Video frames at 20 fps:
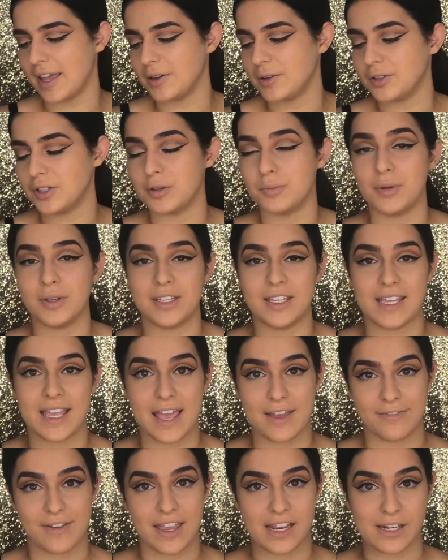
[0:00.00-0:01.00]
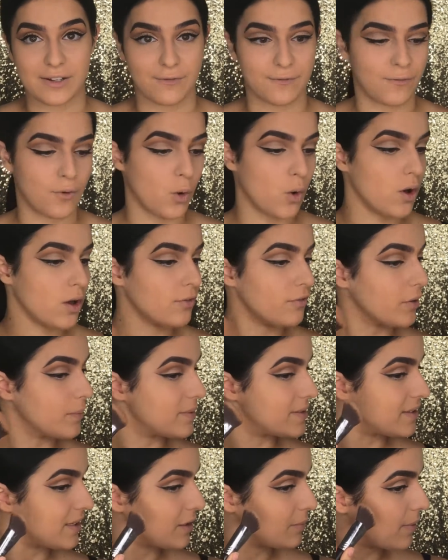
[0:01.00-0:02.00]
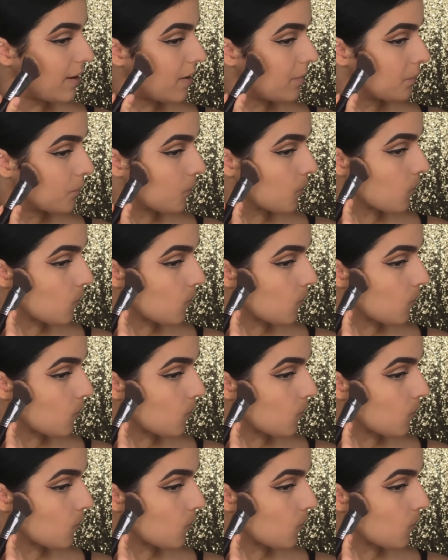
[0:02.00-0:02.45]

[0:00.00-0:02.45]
Angled Kabuki F84 from Sigma.